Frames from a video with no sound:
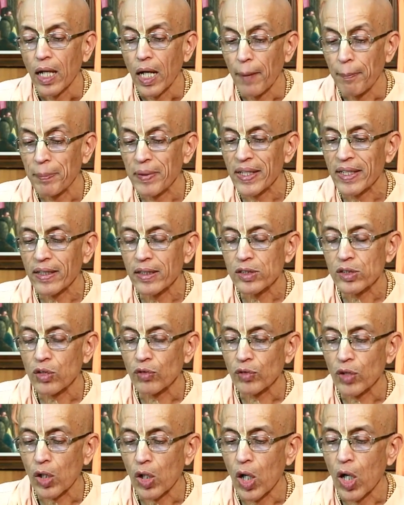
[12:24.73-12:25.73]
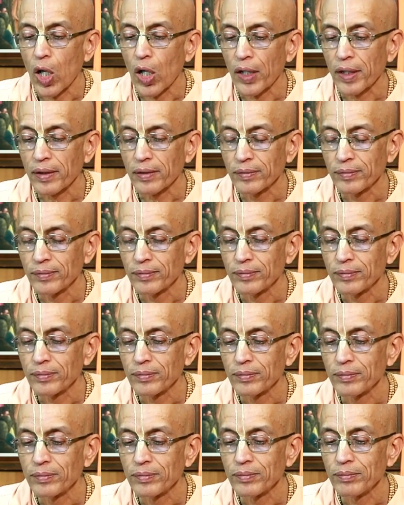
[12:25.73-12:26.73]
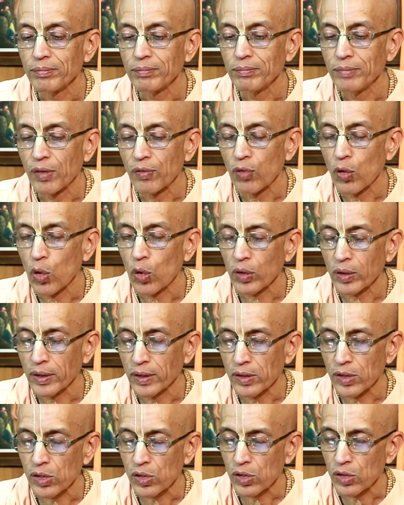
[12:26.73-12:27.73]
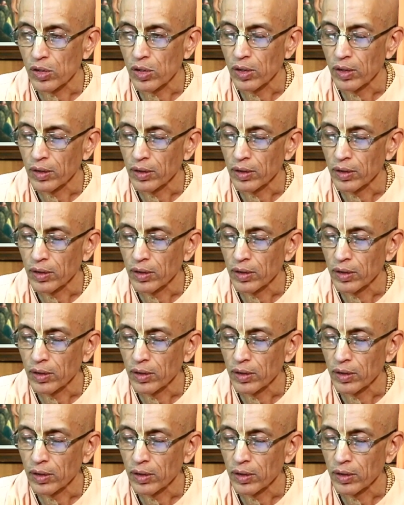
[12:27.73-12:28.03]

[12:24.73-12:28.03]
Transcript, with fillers: appearance of the Lord before the